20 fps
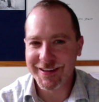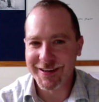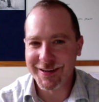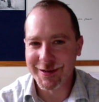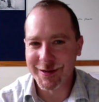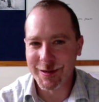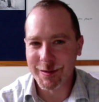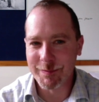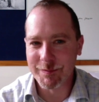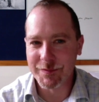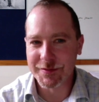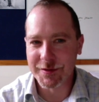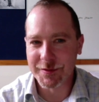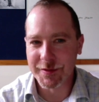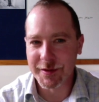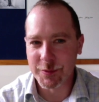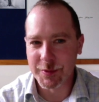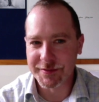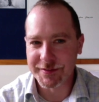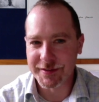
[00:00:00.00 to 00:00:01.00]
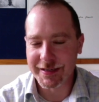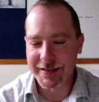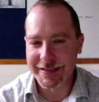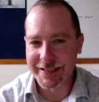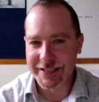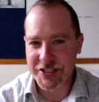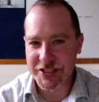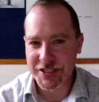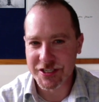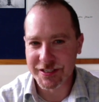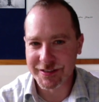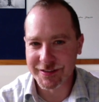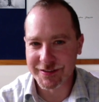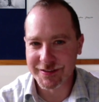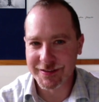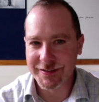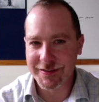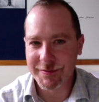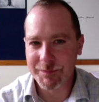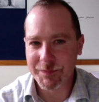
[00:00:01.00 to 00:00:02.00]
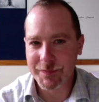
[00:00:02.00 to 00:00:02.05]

So there was a condition